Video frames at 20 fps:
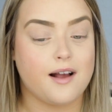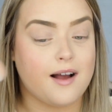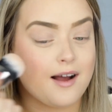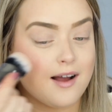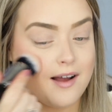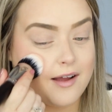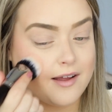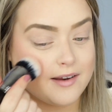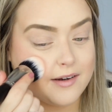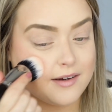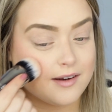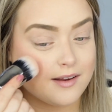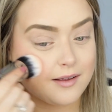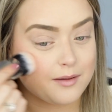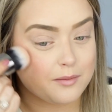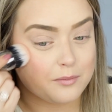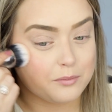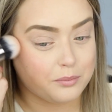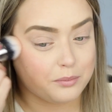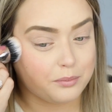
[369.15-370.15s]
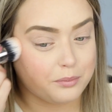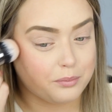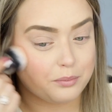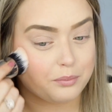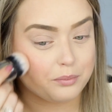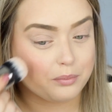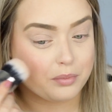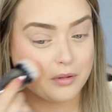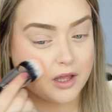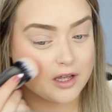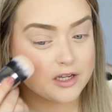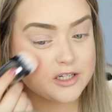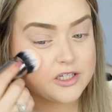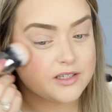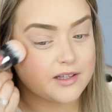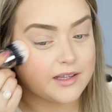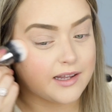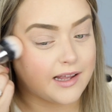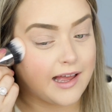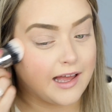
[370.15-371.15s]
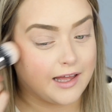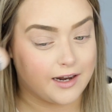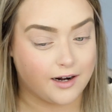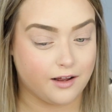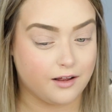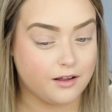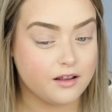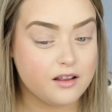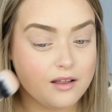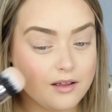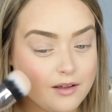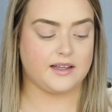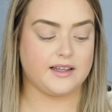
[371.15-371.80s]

on blush, like, at all.